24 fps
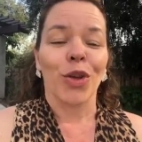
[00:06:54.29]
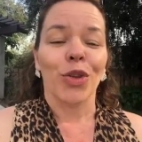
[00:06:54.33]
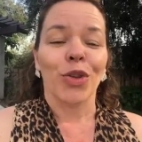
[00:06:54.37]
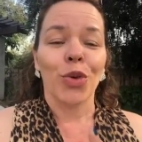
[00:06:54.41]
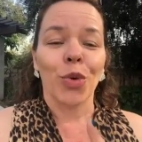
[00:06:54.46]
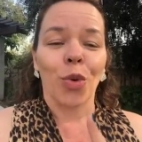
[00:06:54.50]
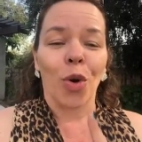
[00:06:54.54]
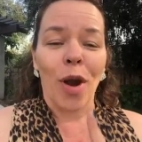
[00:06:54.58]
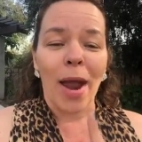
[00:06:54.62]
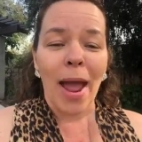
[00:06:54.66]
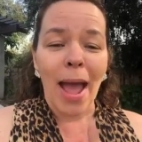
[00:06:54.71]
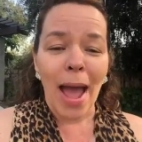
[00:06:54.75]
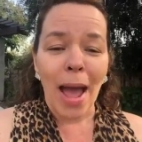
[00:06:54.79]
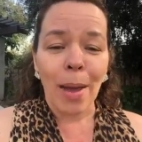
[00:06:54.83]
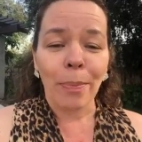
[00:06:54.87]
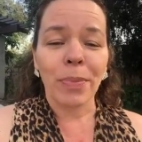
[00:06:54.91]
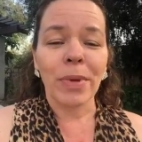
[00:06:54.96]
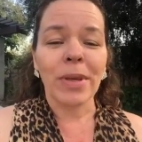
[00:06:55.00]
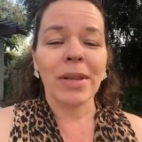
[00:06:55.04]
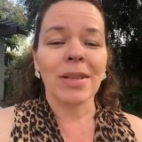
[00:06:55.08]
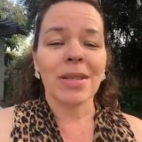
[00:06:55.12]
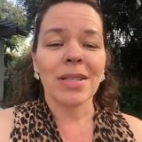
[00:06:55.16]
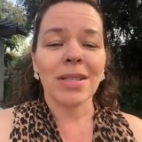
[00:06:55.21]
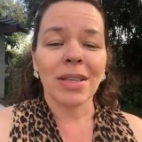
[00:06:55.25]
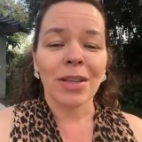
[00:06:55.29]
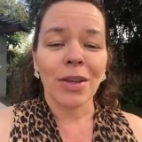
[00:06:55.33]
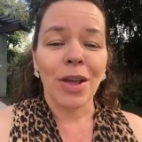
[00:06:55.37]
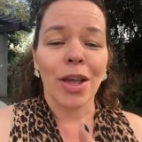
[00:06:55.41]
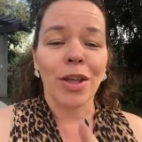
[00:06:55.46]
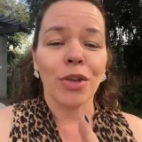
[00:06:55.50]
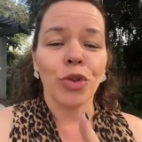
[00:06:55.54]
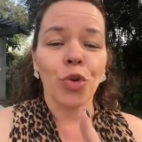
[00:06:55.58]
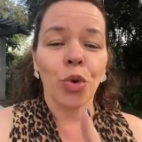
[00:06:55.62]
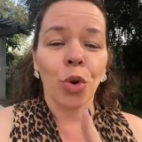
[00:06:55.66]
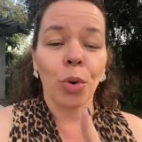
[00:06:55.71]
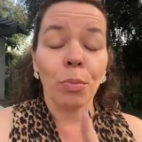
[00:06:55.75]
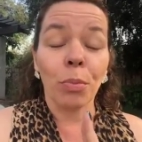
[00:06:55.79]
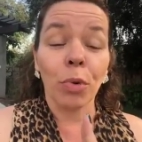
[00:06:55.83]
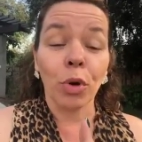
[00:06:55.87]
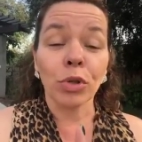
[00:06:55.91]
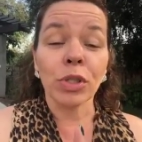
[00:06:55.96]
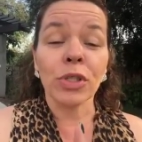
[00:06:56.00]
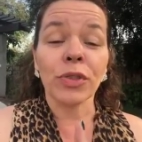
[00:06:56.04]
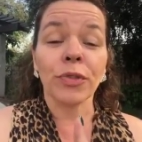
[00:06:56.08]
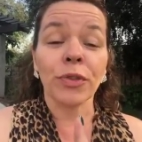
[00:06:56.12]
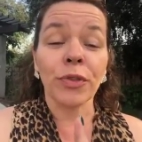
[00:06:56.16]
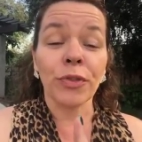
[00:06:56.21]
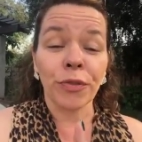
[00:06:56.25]
you are happiest and you are
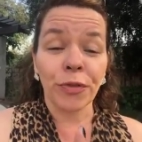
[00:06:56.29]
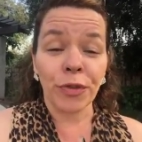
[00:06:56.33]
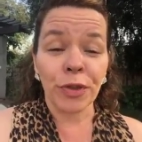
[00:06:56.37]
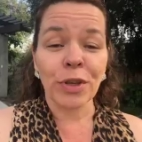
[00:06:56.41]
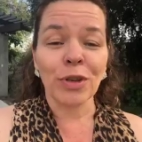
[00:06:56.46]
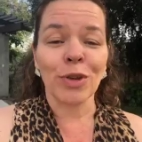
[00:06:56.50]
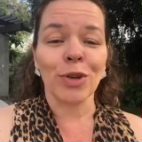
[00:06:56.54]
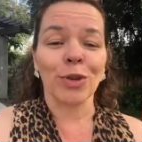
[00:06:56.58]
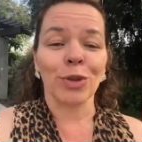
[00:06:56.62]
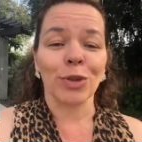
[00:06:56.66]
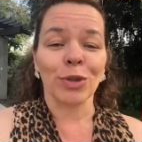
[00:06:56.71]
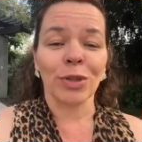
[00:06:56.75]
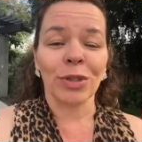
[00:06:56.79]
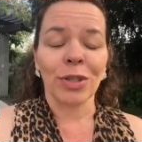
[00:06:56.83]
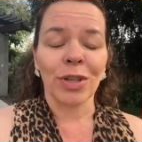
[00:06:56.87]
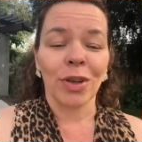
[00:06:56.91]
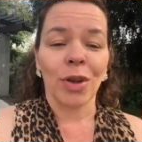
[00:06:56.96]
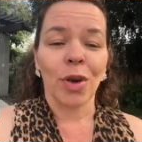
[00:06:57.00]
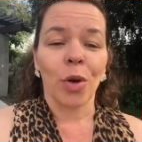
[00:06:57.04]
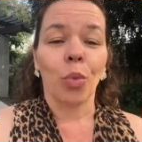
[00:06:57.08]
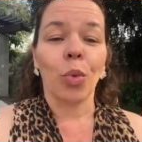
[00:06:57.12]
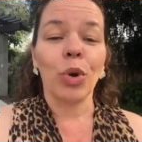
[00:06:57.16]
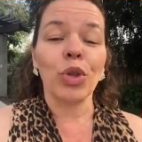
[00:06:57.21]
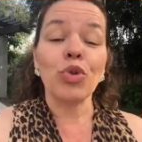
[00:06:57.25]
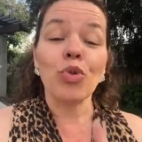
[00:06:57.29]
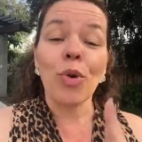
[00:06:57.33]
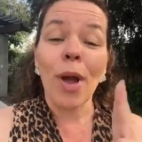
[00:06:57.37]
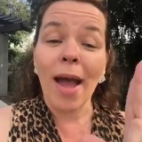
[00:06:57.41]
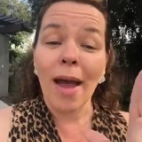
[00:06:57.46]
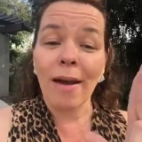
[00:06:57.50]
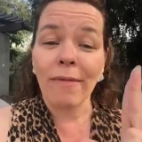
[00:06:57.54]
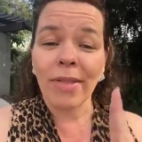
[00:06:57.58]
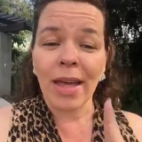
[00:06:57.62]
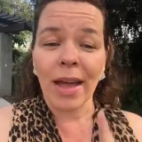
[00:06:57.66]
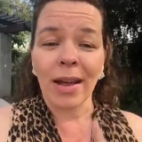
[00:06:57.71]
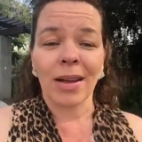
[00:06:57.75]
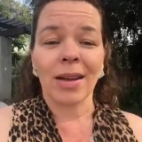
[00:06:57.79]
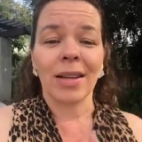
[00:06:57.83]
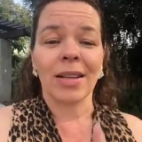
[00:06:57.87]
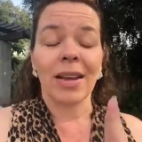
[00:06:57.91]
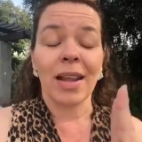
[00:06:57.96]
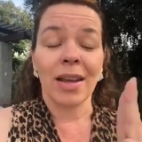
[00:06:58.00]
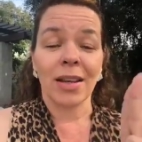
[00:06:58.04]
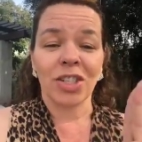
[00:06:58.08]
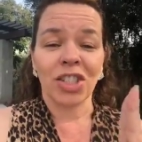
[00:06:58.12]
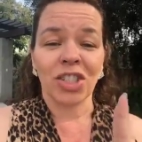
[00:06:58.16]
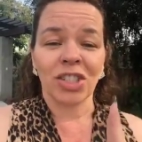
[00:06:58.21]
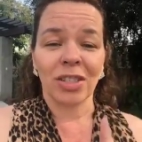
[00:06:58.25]
most fulfilled when you have that
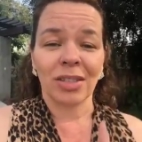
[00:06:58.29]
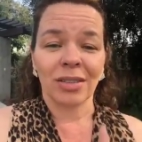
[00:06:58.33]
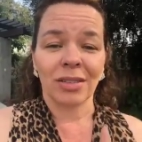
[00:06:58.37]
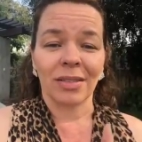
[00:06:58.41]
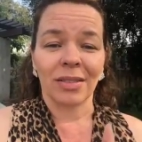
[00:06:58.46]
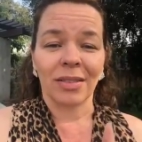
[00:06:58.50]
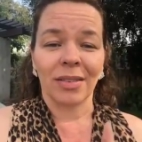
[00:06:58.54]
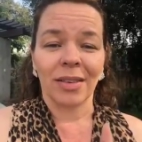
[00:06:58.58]
connection